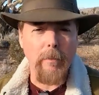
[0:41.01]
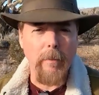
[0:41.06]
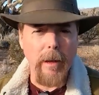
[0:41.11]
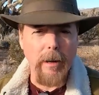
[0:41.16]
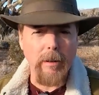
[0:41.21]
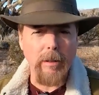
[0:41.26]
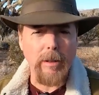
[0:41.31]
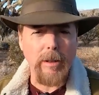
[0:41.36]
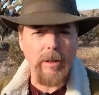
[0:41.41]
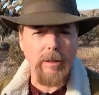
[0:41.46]

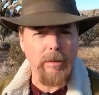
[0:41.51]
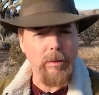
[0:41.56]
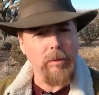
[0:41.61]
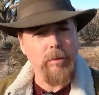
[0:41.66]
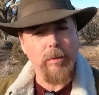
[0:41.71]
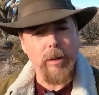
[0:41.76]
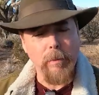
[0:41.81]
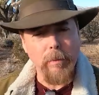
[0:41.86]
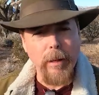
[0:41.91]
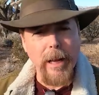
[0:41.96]
minerals
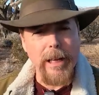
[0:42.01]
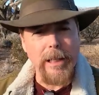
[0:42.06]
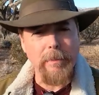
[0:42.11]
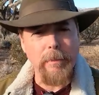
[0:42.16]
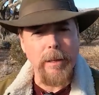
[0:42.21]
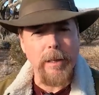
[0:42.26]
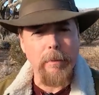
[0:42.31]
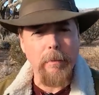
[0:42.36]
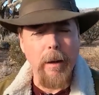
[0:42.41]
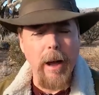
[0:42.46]
through
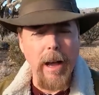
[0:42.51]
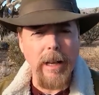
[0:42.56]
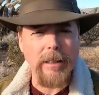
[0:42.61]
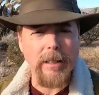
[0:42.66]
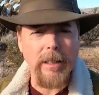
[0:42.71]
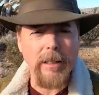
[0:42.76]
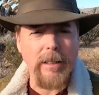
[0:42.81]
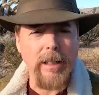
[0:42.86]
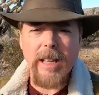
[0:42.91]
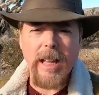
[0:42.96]
replacement
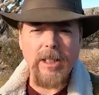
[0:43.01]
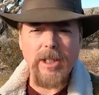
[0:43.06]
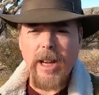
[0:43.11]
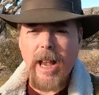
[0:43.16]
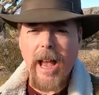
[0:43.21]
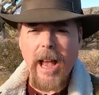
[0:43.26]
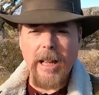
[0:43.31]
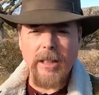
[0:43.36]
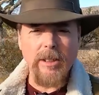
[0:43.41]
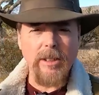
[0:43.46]
deposits, such
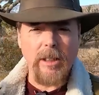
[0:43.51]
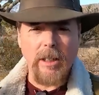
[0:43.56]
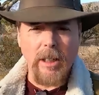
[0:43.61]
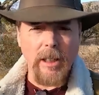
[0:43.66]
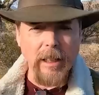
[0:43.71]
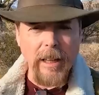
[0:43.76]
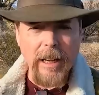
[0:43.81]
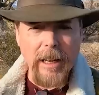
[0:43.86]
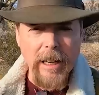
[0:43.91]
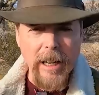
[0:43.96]
as
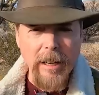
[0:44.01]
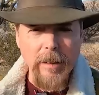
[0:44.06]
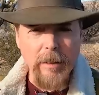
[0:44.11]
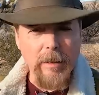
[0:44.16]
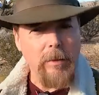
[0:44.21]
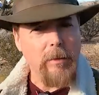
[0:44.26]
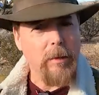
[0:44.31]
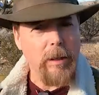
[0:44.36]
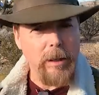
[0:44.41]
galena,